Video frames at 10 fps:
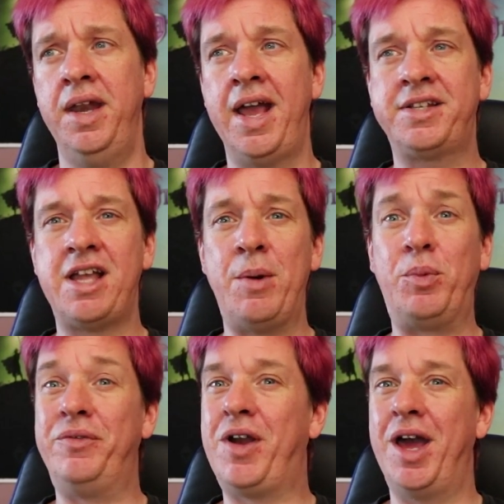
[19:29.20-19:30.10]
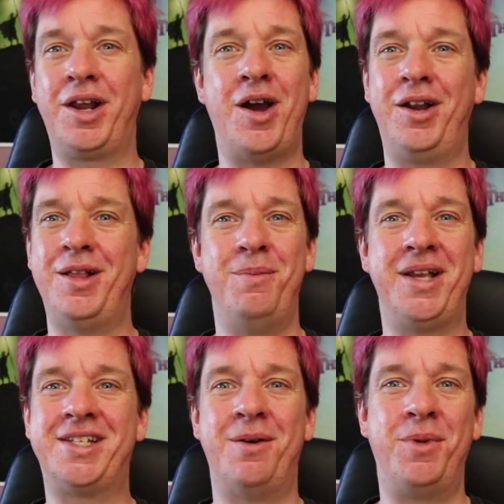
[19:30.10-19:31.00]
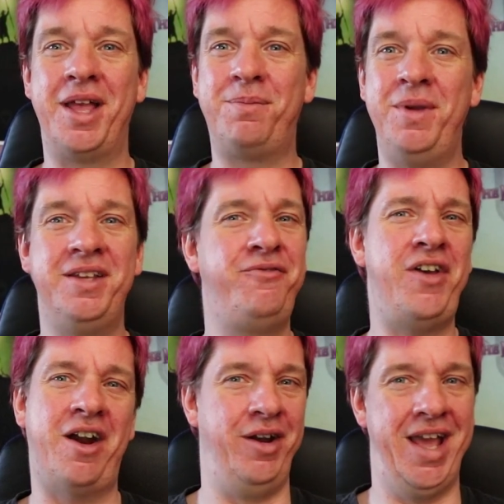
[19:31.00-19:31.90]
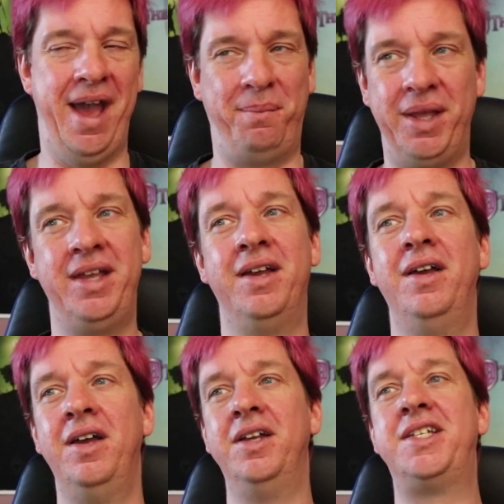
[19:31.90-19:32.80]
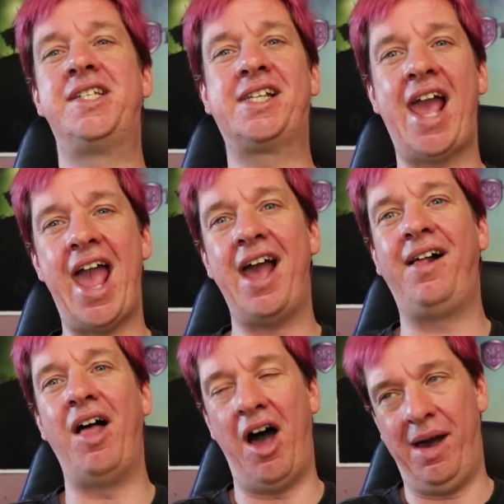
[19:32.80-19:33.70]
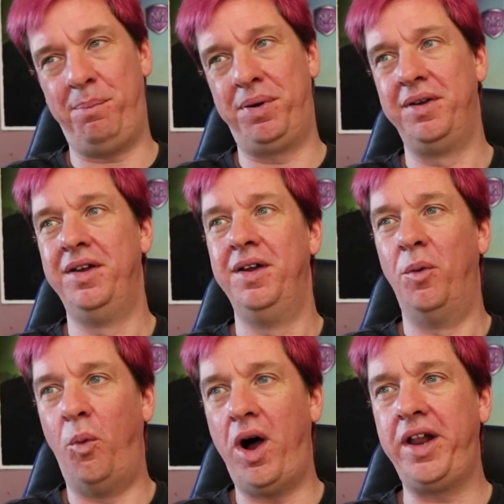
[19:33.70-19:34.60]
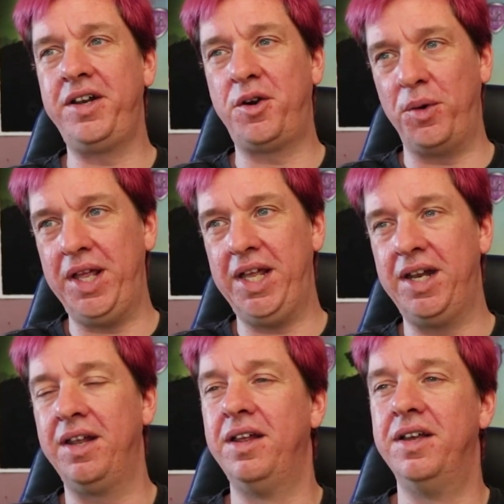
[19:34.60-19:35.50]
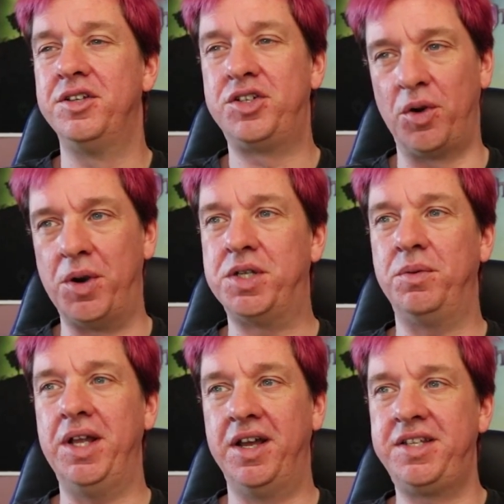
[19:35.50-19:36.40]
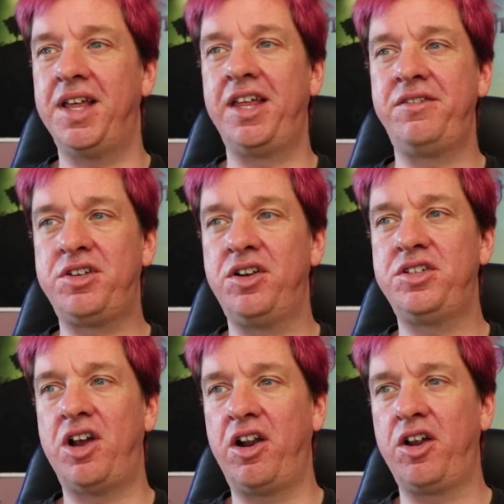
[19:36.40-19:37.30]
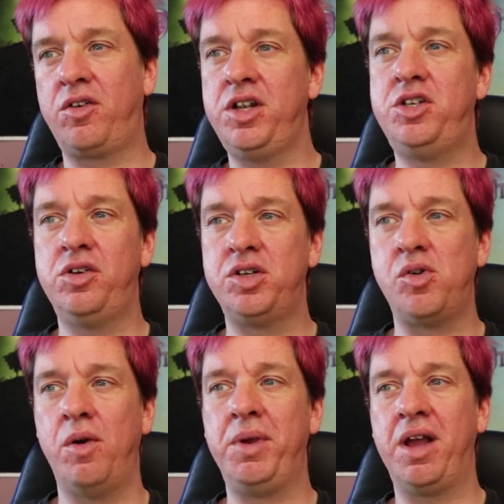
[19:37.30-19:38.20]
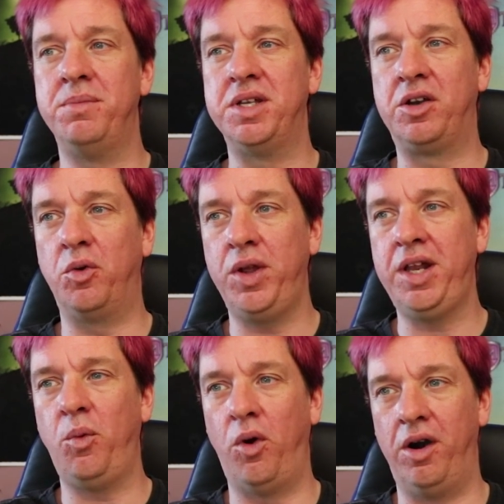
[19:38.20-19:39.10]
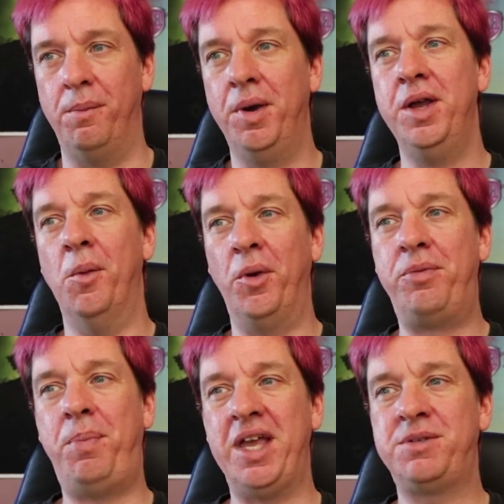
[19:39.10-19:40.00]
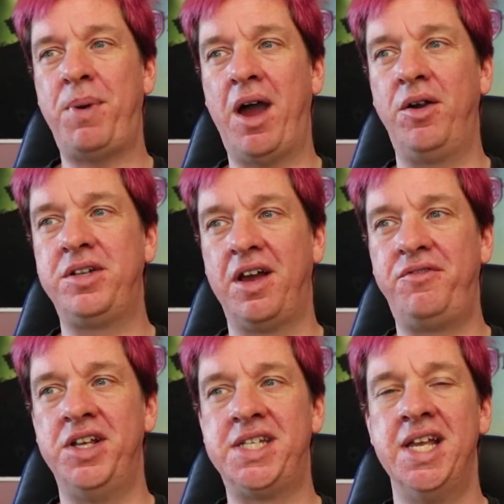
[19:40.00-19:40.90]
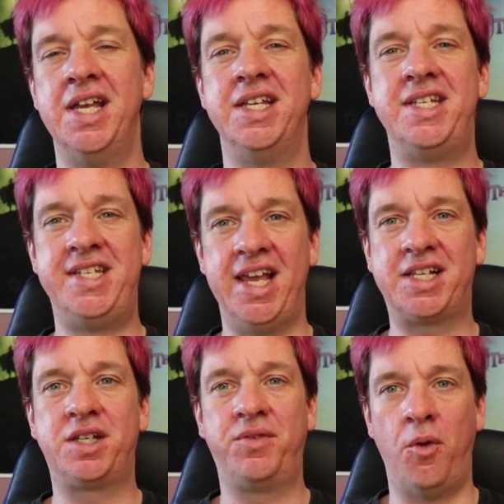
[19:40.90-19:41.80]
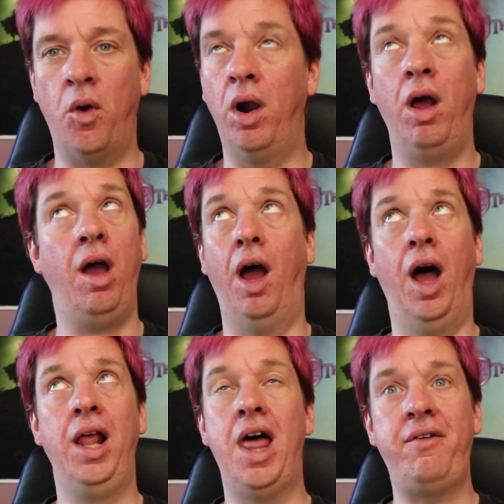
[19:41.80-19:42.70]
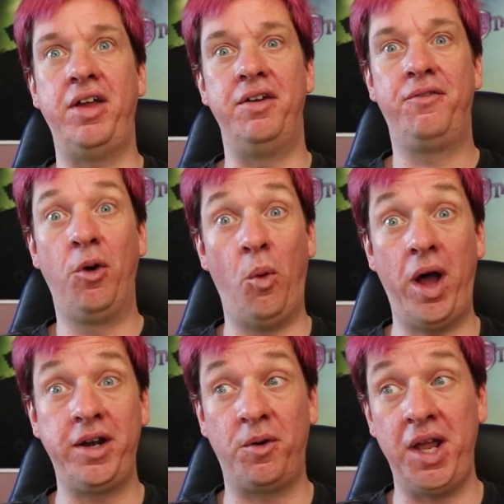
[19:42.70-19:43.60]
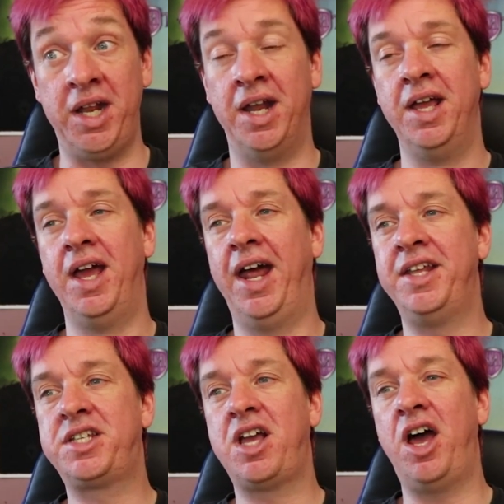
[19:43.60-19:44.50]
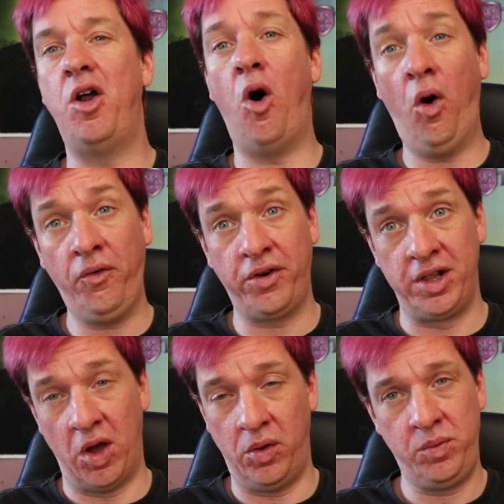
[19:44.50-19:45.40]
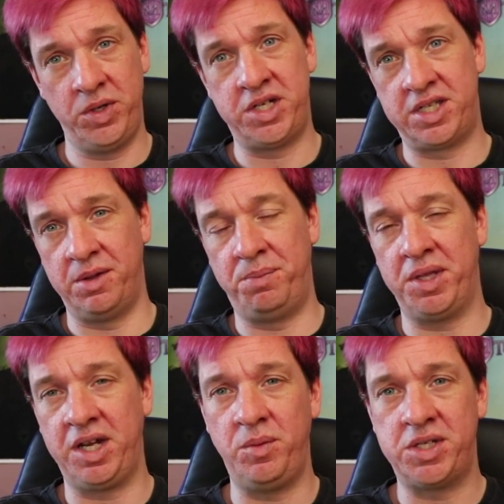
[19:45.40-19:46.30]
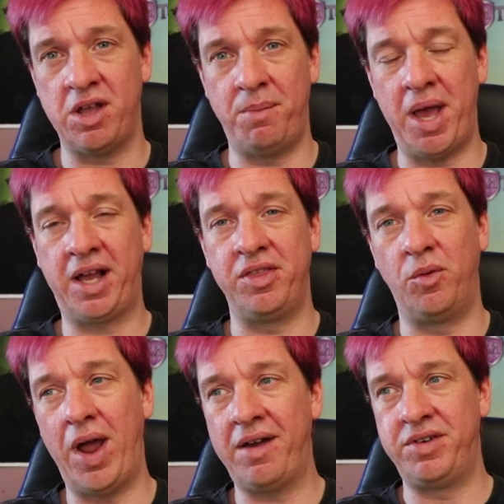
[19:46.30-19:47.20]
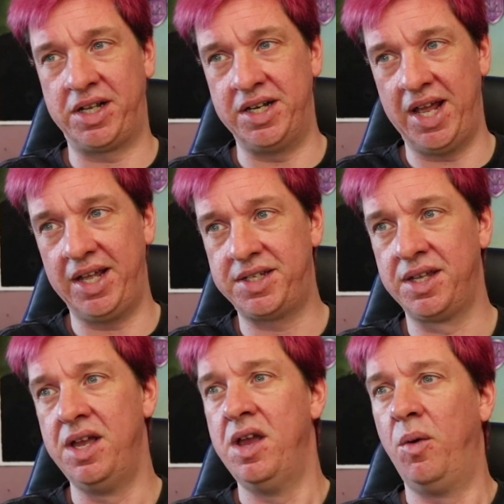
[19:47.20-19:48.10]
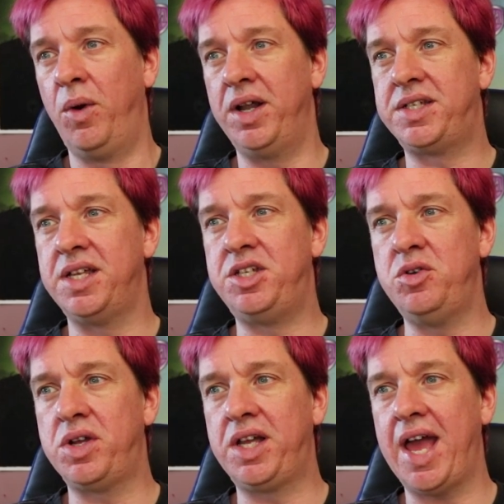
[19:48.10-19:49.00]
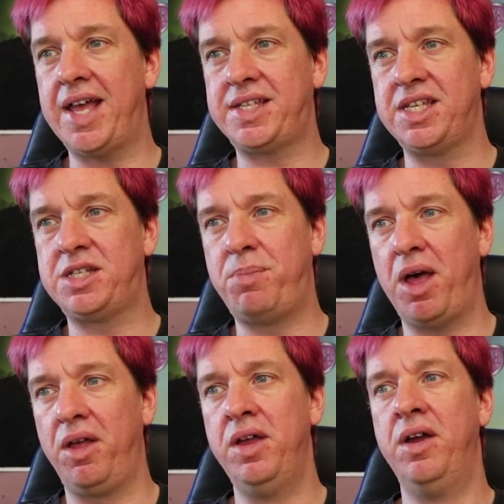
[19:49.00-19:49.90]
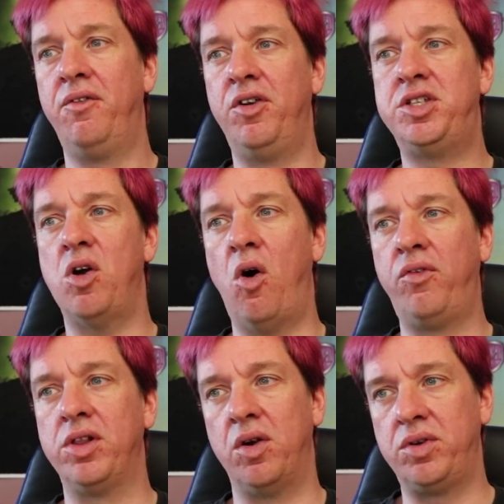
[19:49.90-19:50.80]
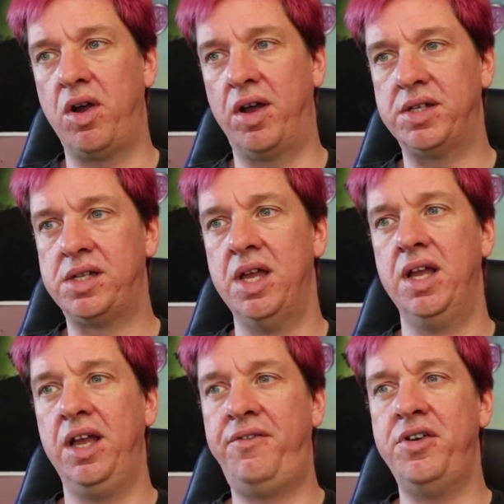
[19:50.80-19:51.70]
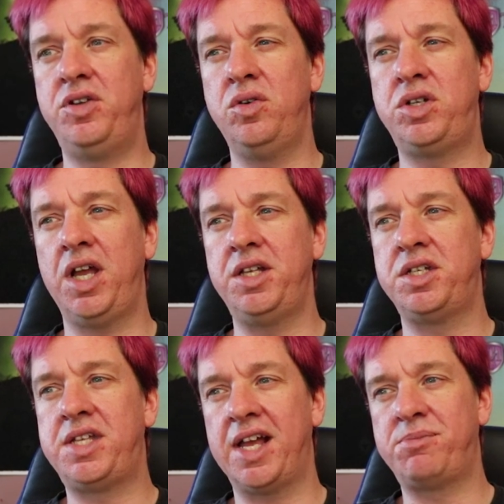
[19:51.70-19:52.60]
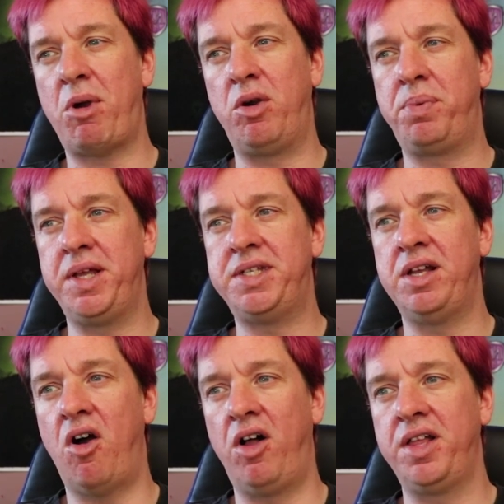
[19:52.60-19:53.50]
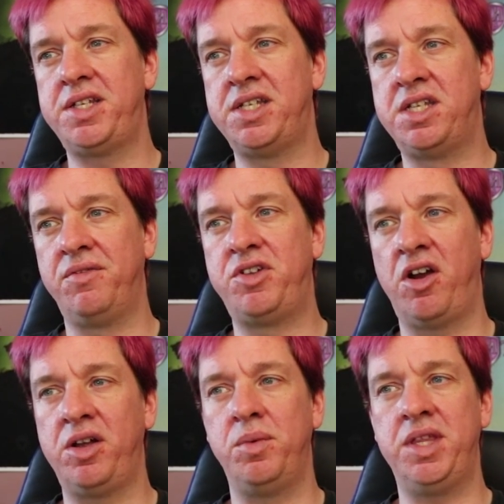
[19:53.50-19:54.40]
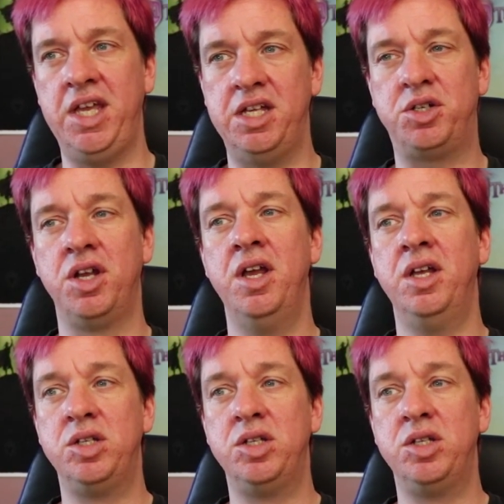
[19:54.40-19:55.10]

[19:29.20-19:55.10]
Next up, we've got a card that makes someone like me very happy. Scale Up. One green sorcery. Until end of turn, target creature you control becomes a green worm with base power and toughness 6-4. I love it. For one green, and it's got Overload, which is the ability we saw back in the Ravnica days, where it says you can cast this spell for its overload cost. If you do, change its text by replacing all instances of target with each.